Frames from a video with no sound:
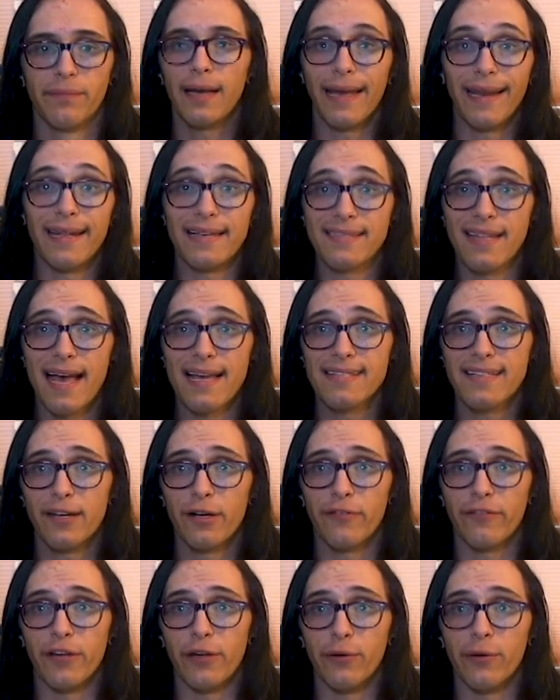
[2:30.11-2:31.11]
In his last
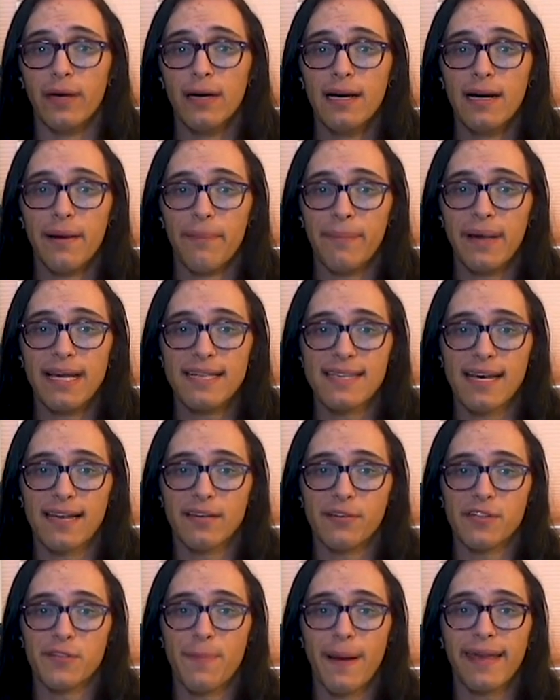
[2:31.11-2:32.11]
interview,
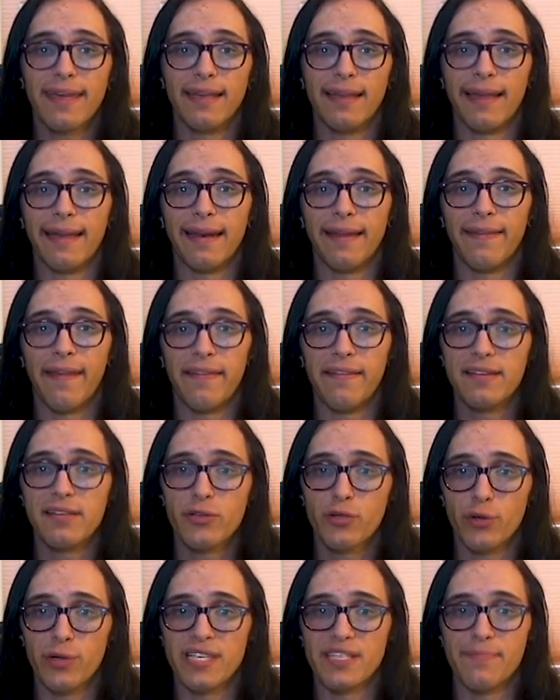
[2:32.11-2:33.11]
Miyazato speculated that this
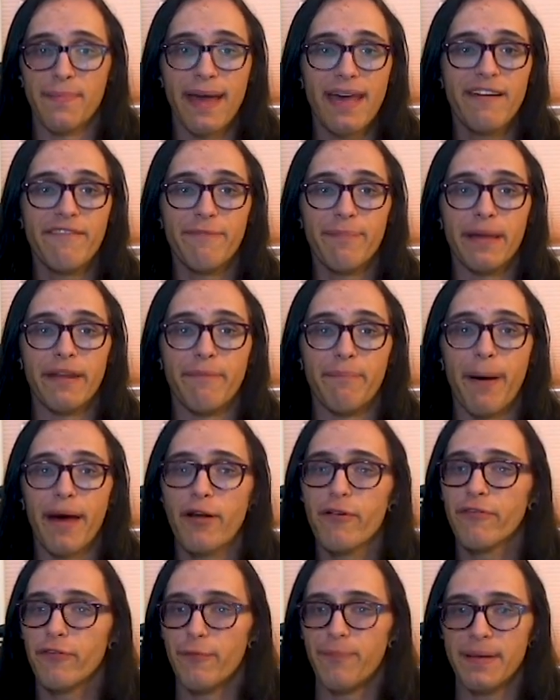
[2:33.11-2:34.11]
choice may have been
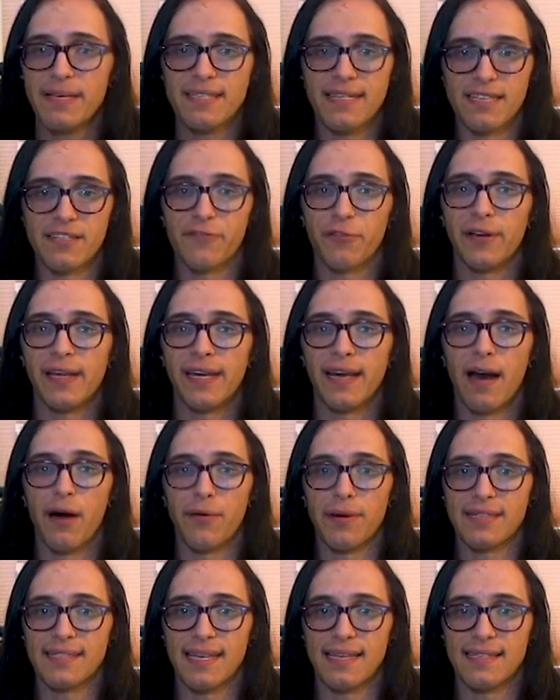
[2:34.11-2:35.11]
better for business for
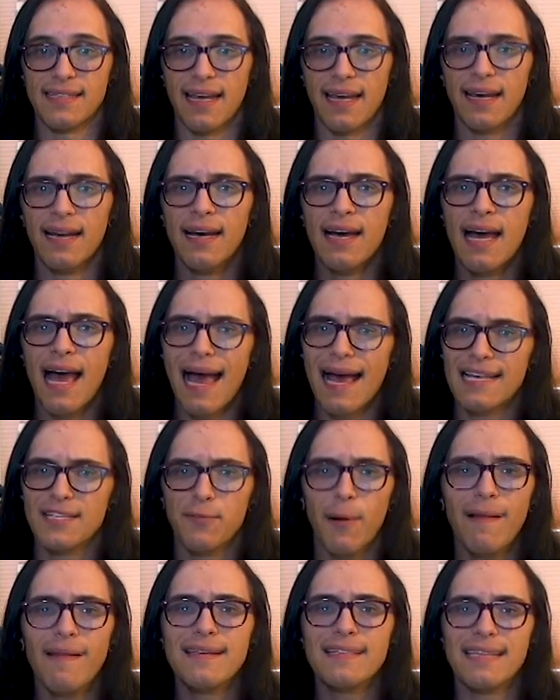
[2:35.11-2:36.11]
Higaonna-sensei, as
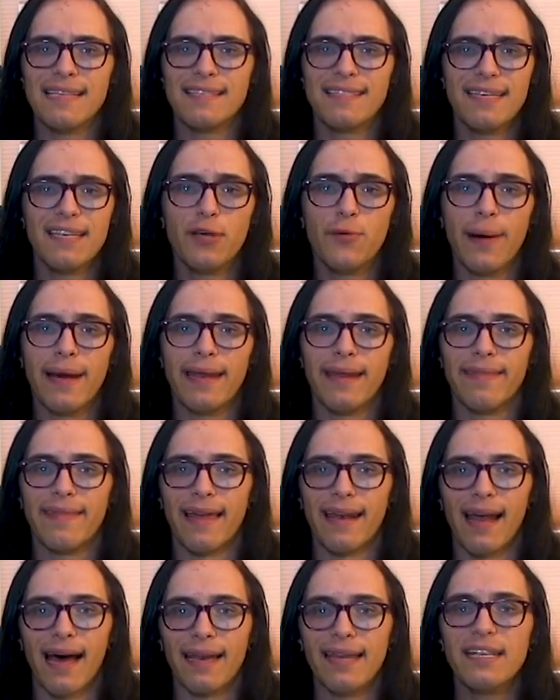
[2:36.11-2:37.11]
well as insinuated
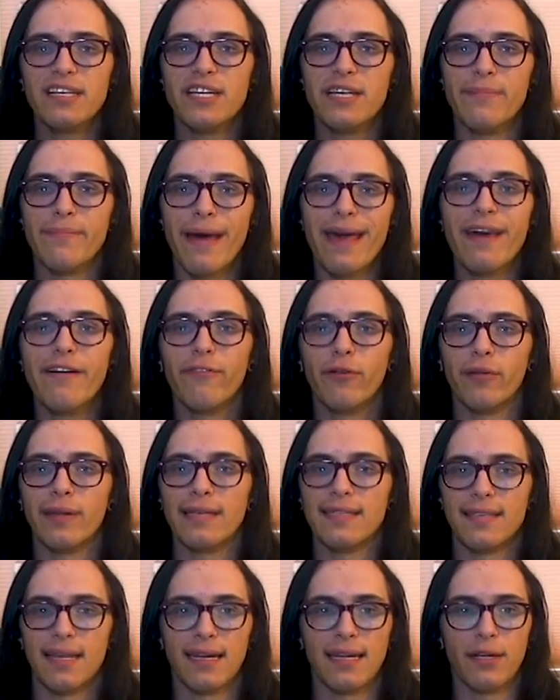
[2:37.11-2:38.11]
that Anichi may have
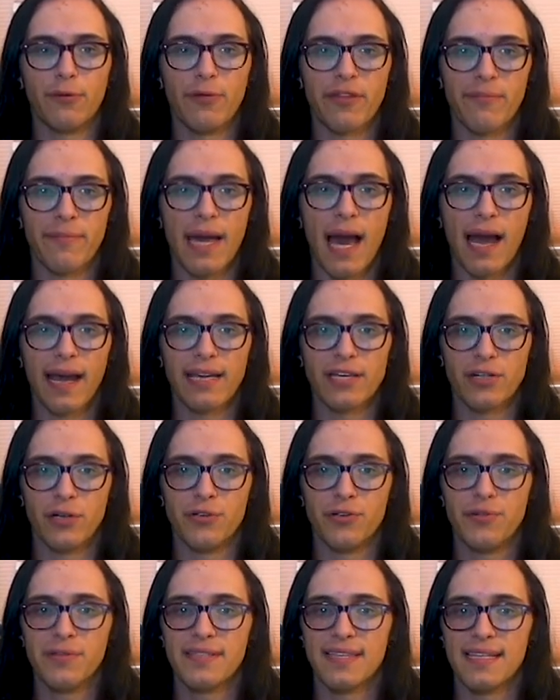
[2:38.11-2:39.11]
only studied with Miyagi
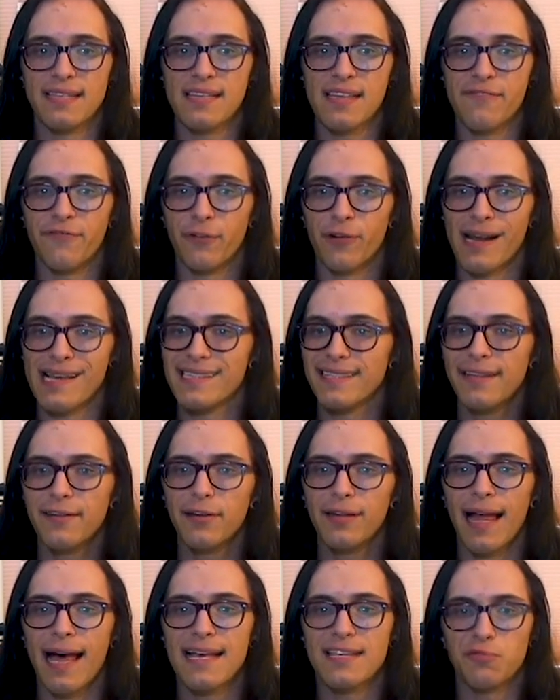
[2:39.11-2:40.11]
Chojun-sensei for as
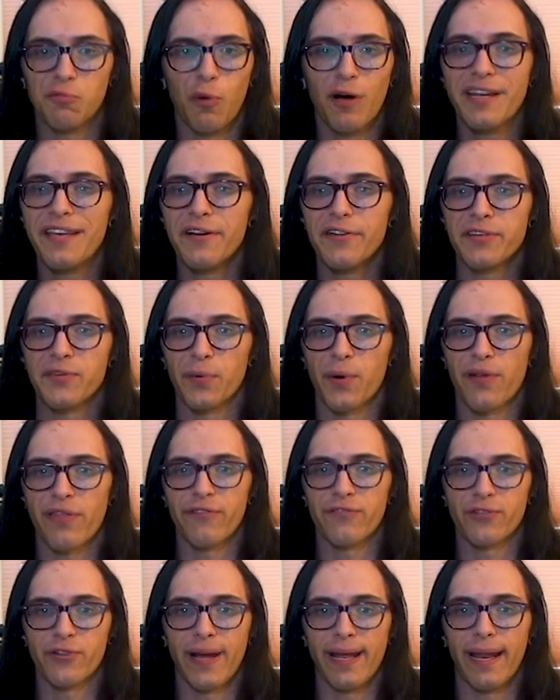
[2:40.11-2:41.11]
little as 1 year's worth
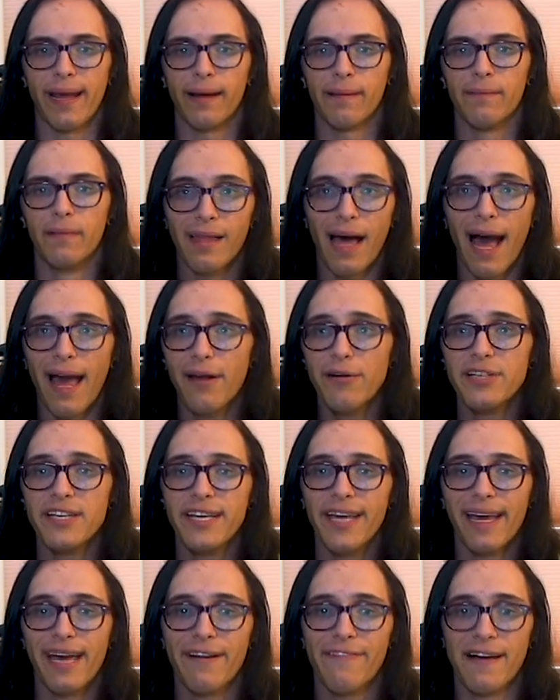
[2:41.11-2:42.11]
of training. The
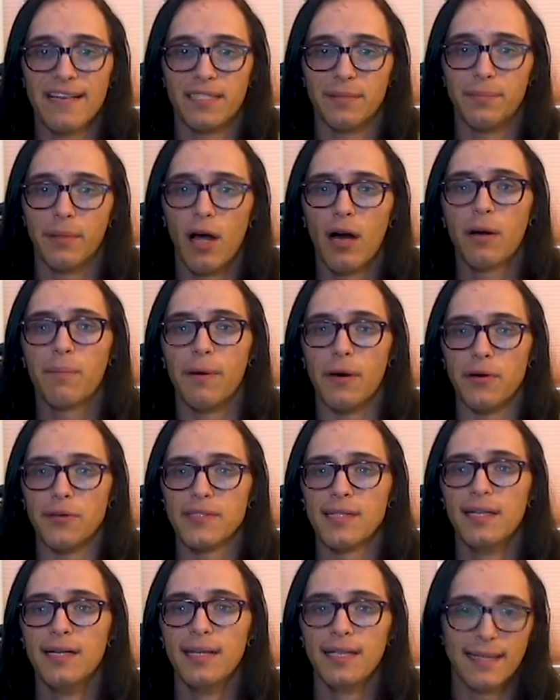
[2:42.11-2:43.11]
IOGKF has a blog
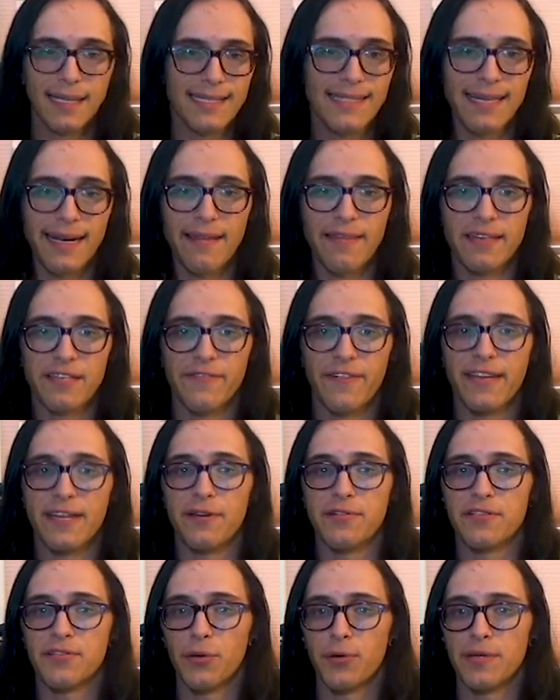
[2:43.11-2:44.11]
post, listed in this
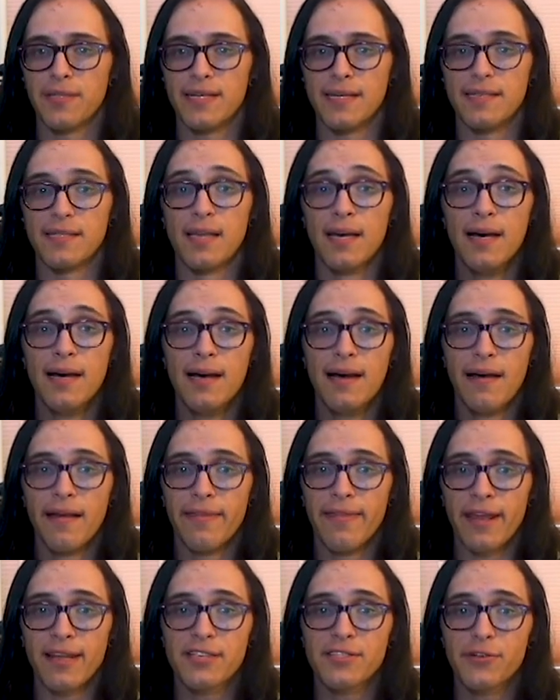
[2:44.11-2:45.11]
video's sources,
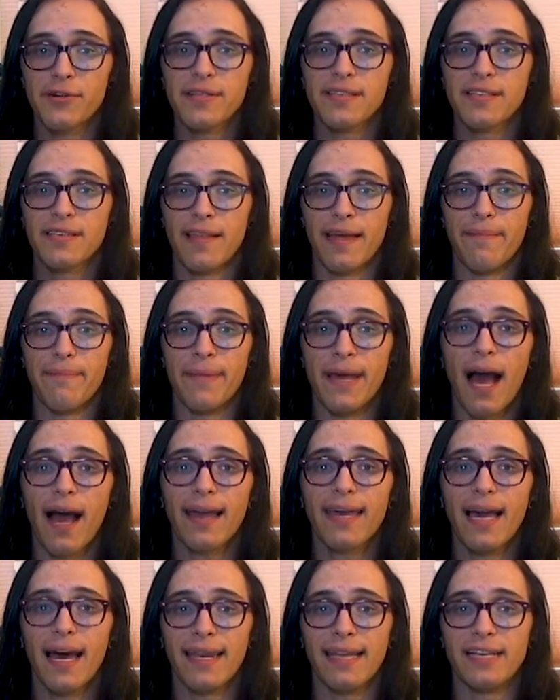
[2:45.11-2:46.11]
that asserts that
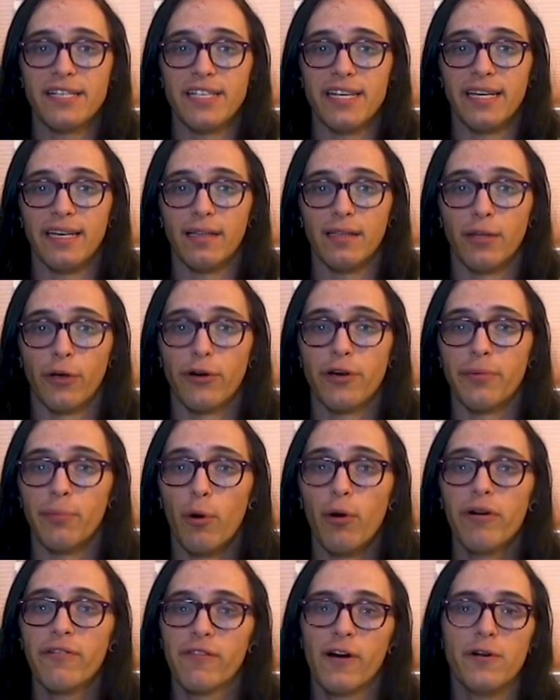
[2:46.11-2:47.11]
Miyagi Anichi learned
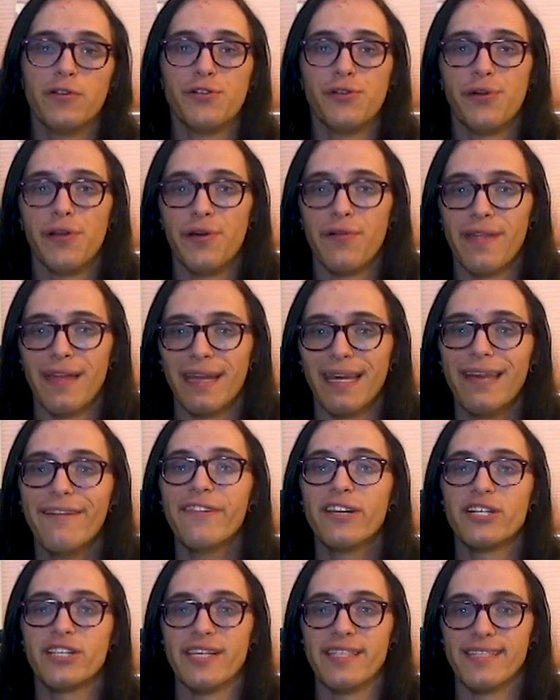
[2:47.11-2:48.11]
more of Goju-Ryu than
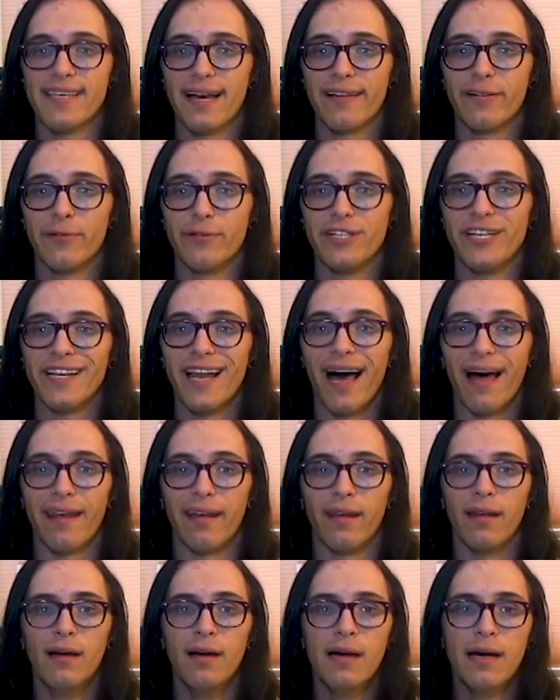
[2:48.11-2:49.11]
even Shinzato
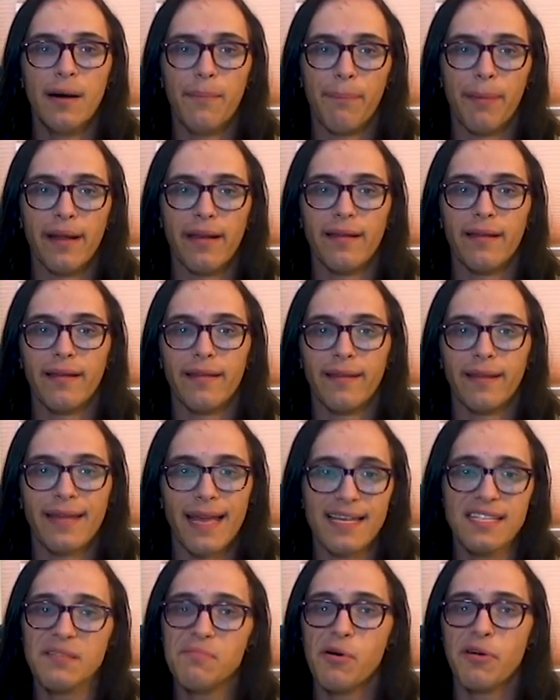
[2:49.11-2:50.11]
Jinan, but the
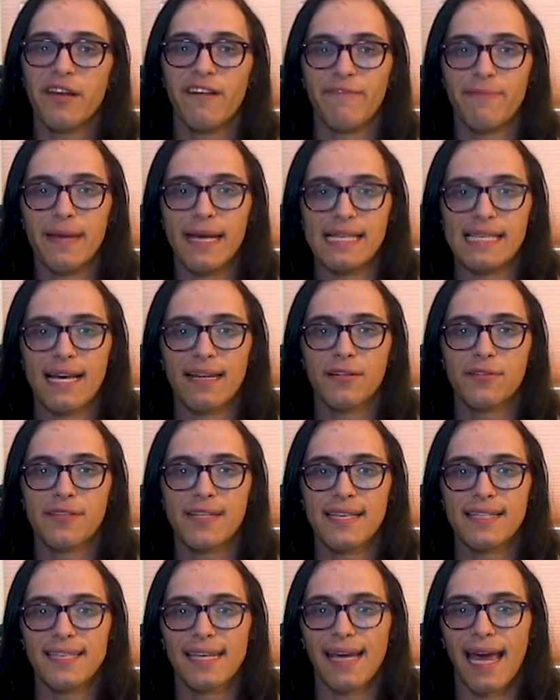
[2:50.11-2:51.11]
testimony of
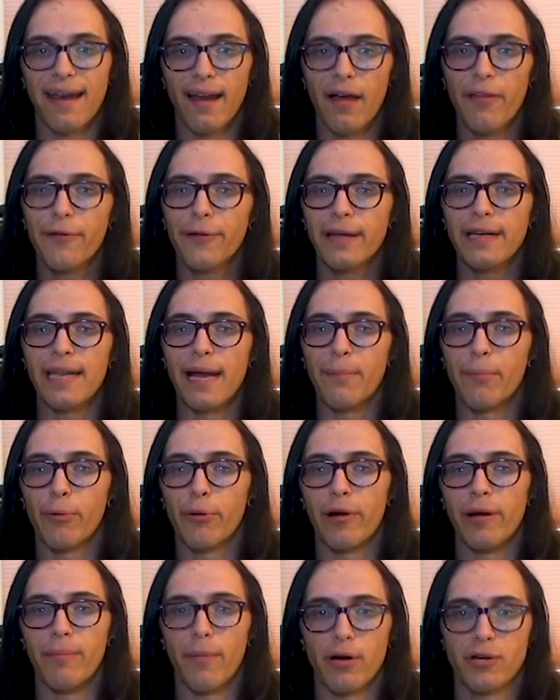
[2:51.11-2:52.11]
Miyazato-sensei and other
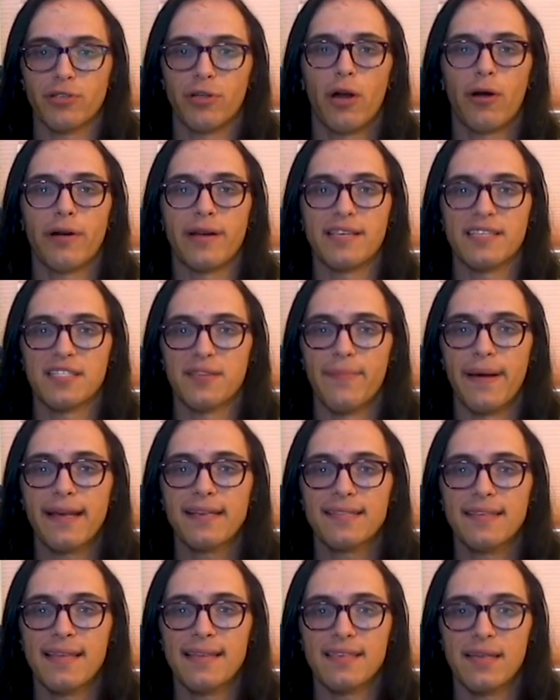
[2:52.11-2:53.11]
contemporary martial artists
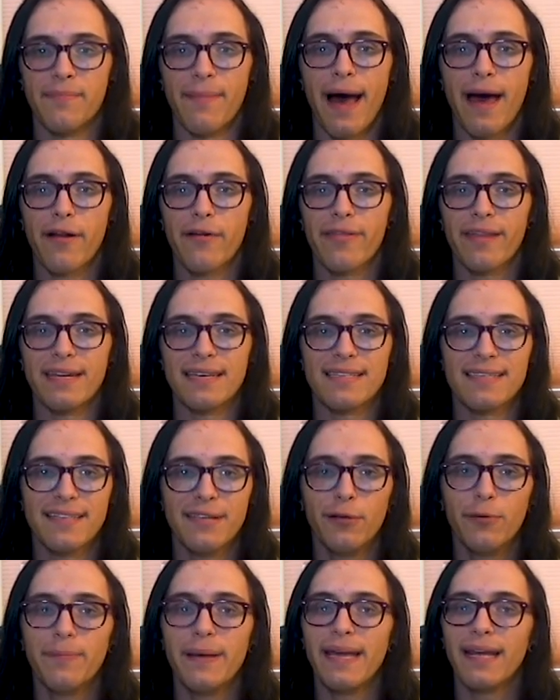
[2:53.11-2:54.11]
makes this a matter that is
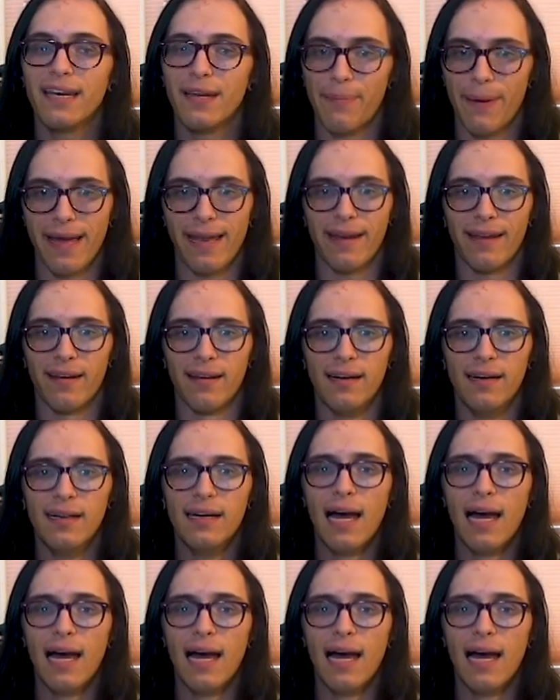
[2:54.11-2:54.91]
still being debated.